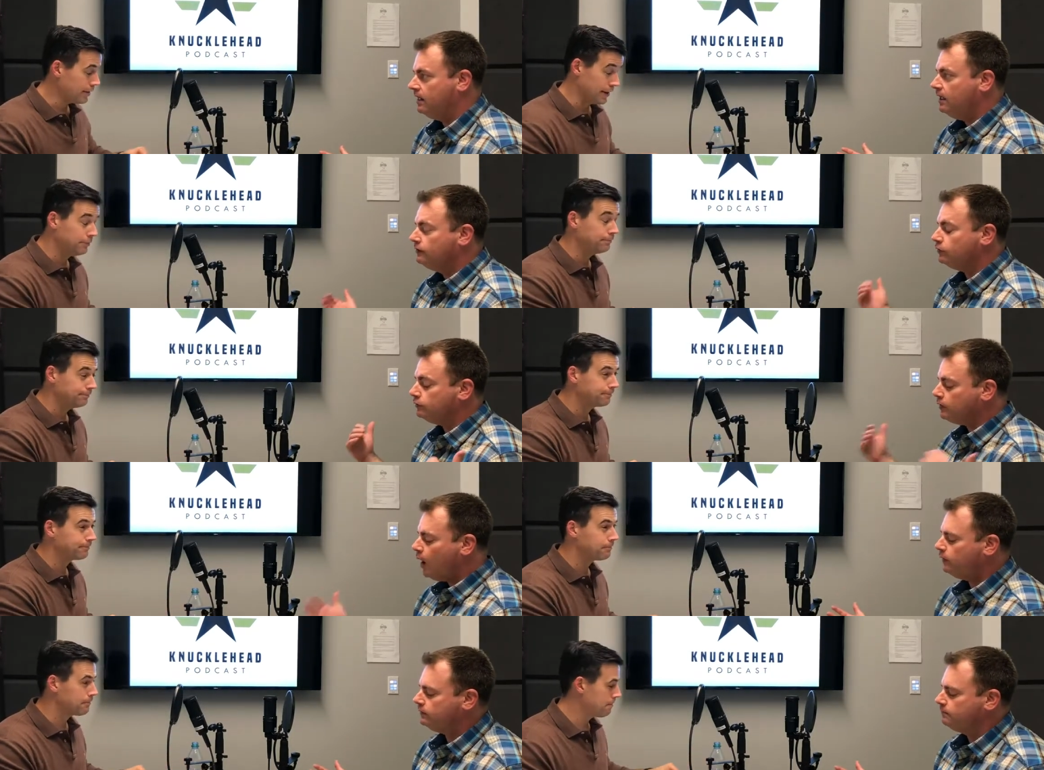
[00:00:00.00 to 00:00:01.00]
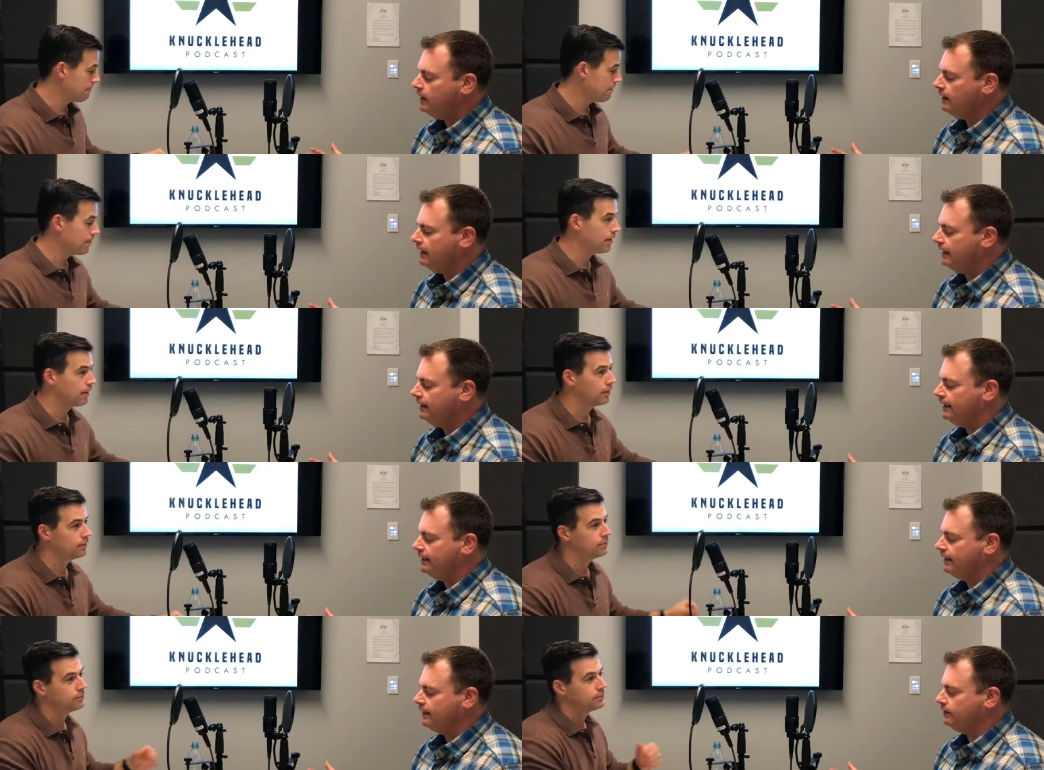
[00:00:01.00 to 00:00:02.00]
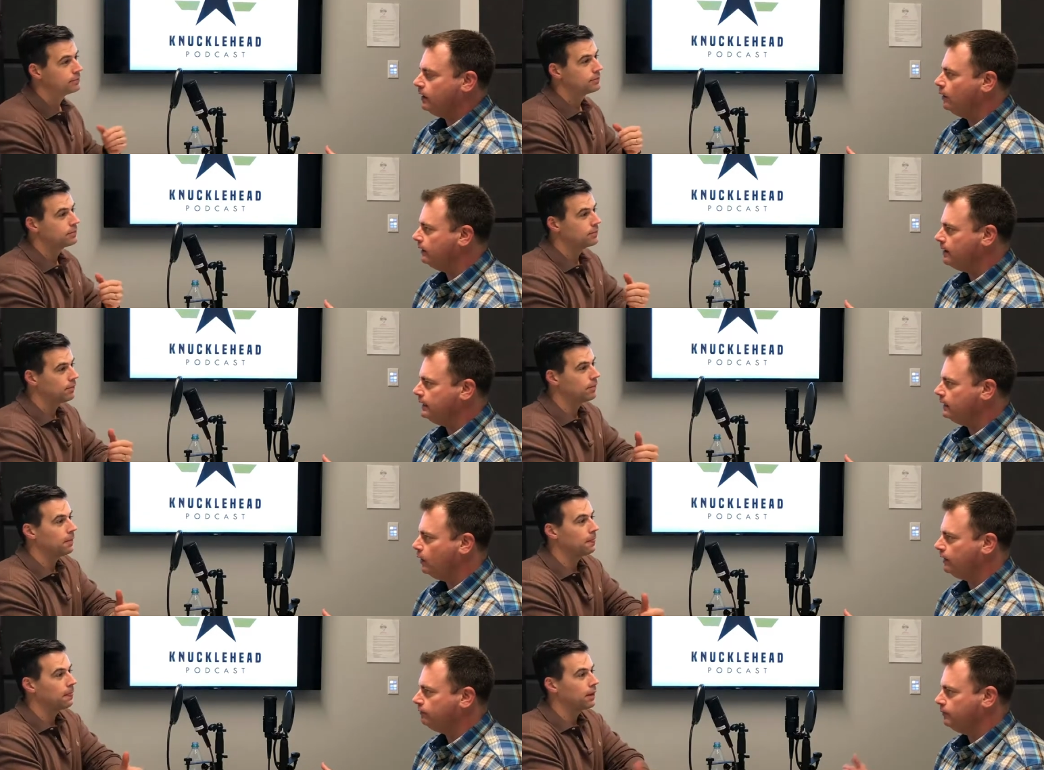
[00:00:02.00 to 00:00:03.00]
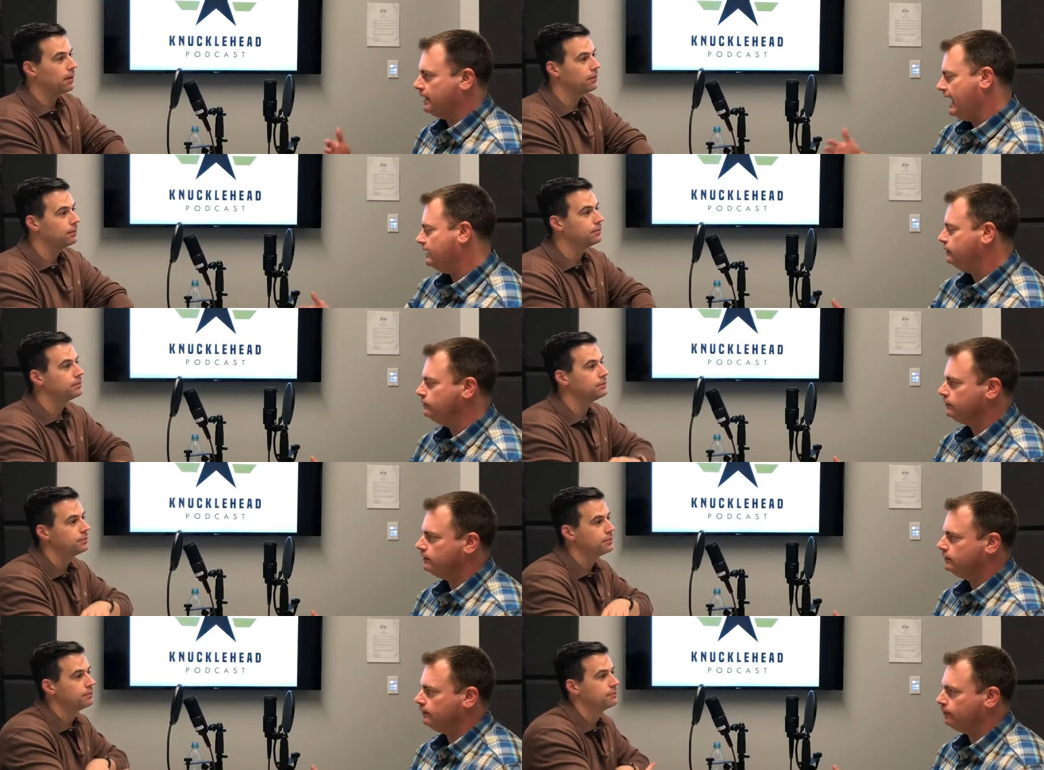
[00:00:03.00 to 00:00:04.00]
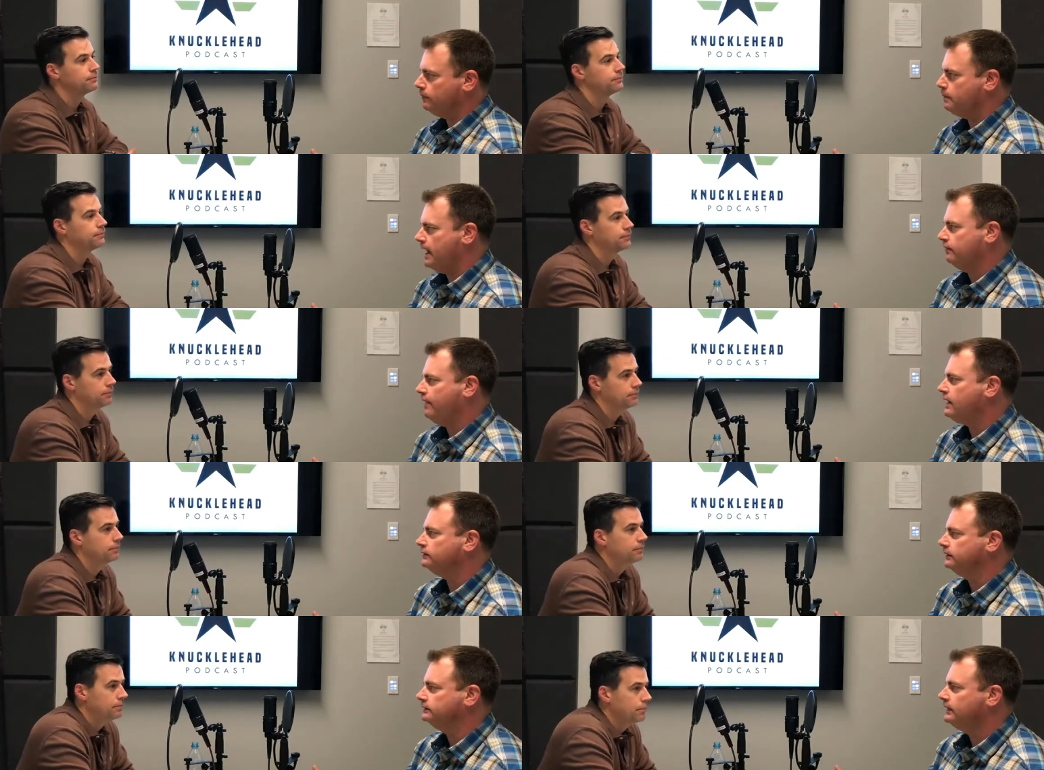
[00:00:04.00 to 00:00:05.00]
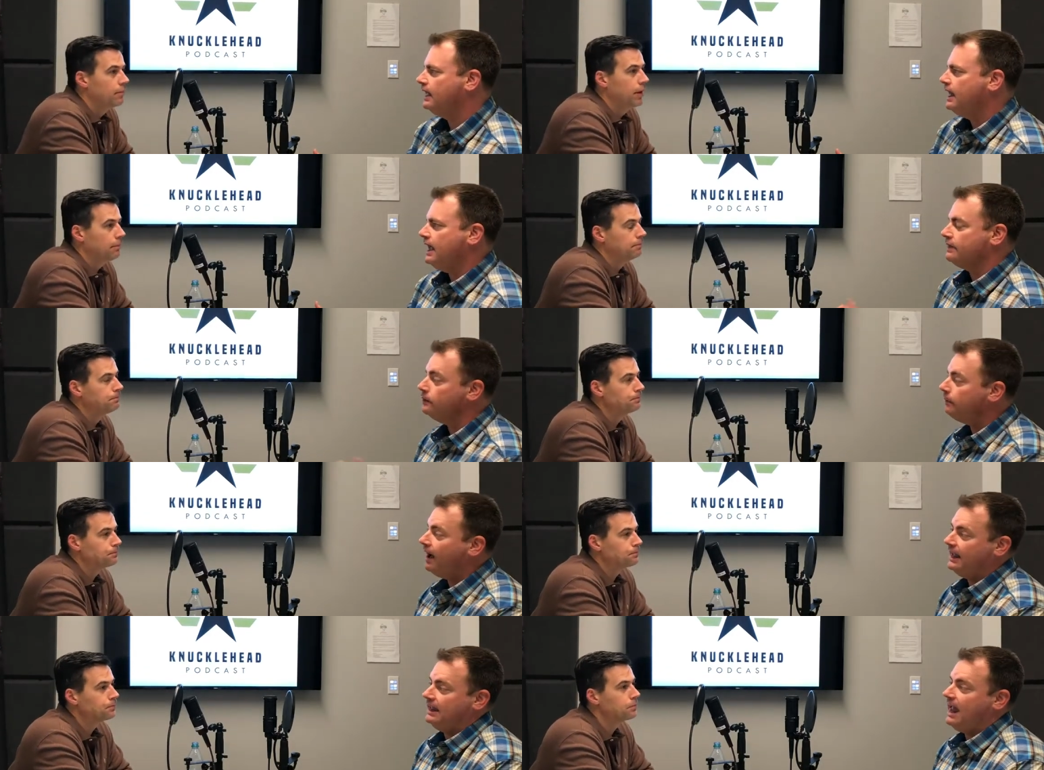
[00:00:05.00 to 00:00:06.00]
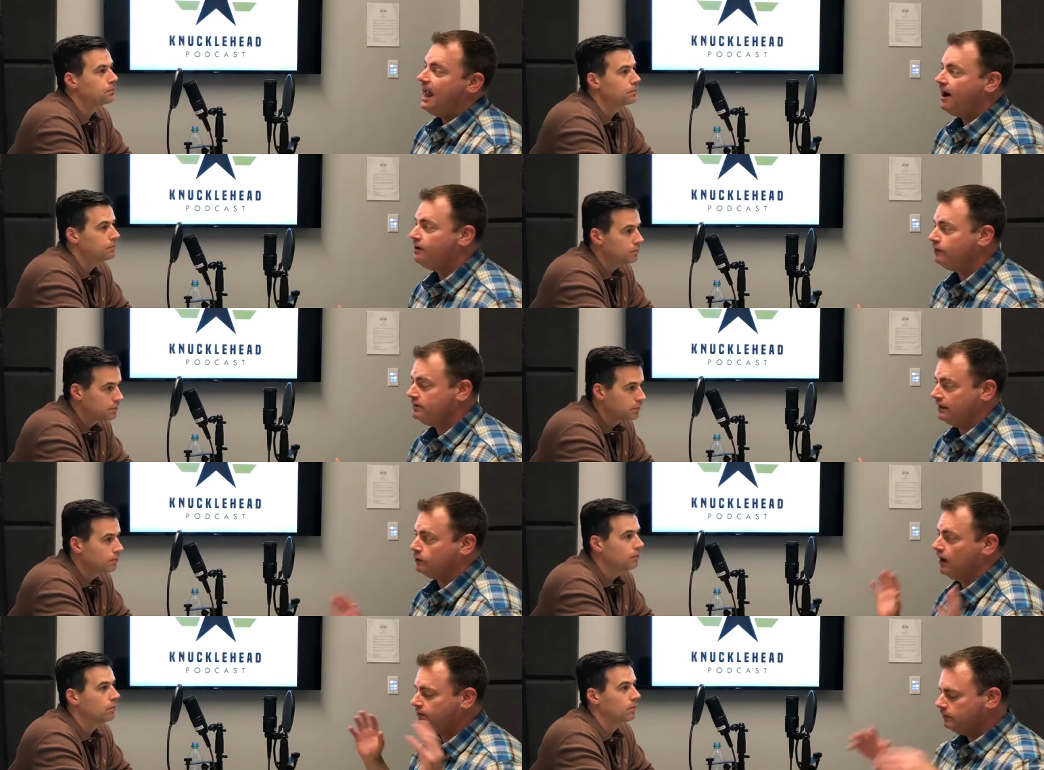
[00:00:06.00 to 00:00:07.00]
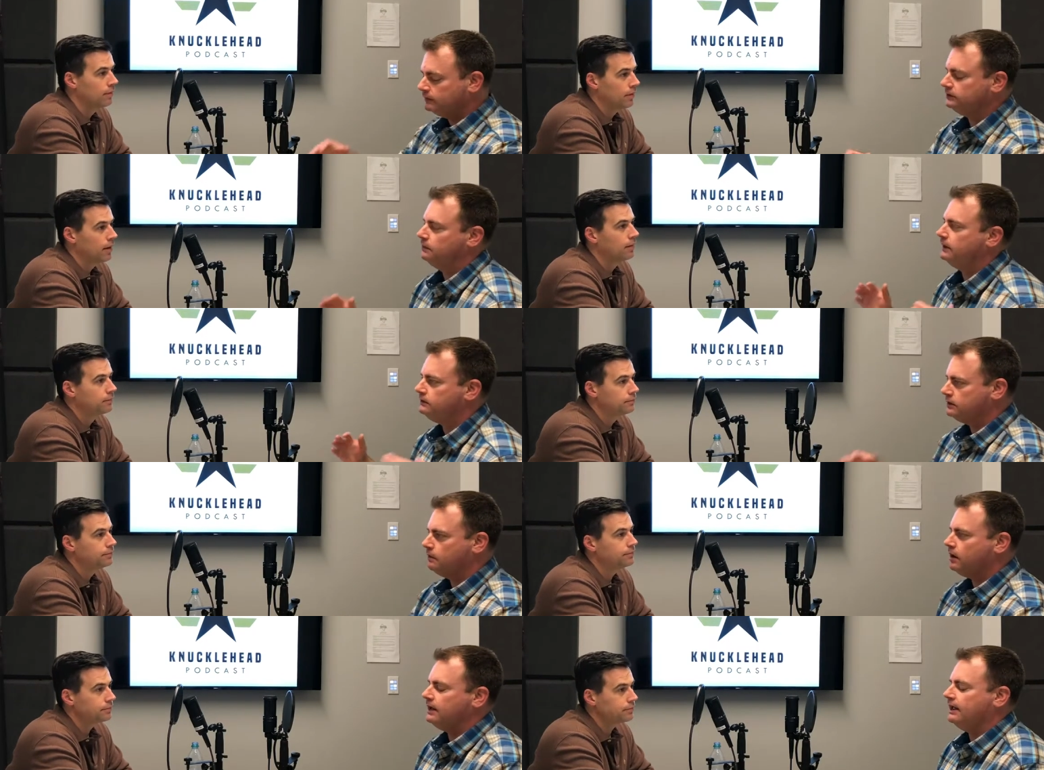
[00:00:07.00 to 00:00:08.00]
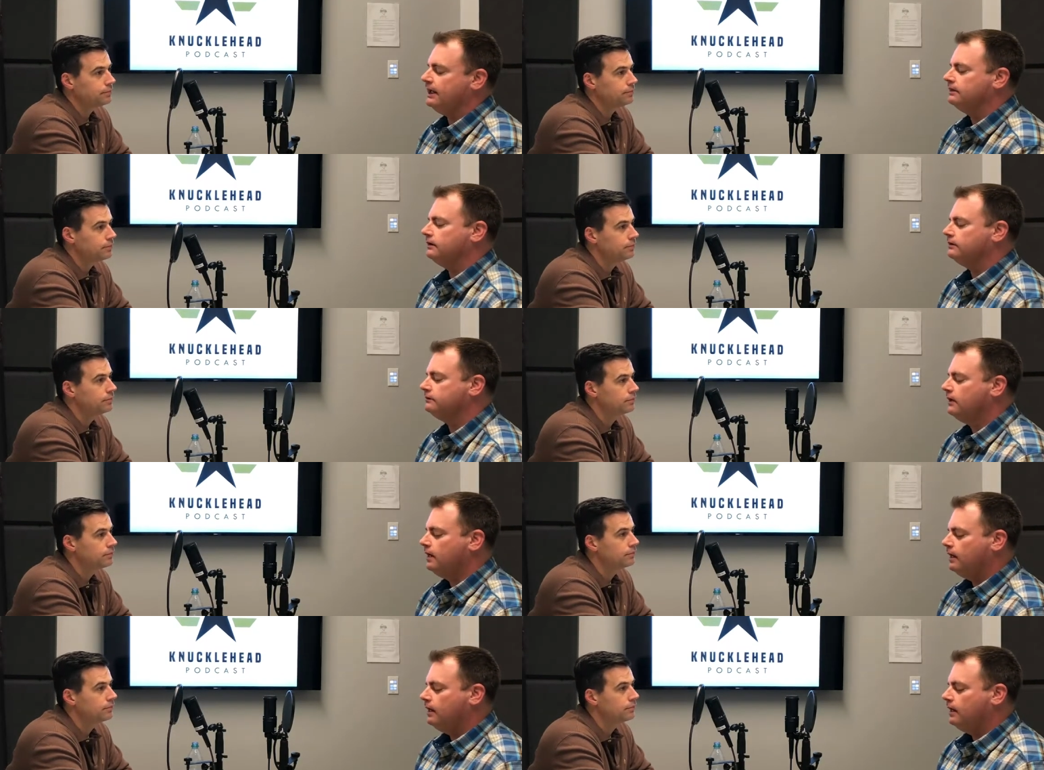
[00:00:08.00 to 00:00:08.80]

Speaker 1: Yeah. So there's all this money uh, going, coming, going from the end user, from the manufacturers, yeah. and they're buying everything. So everyone's jumping into the market, and there's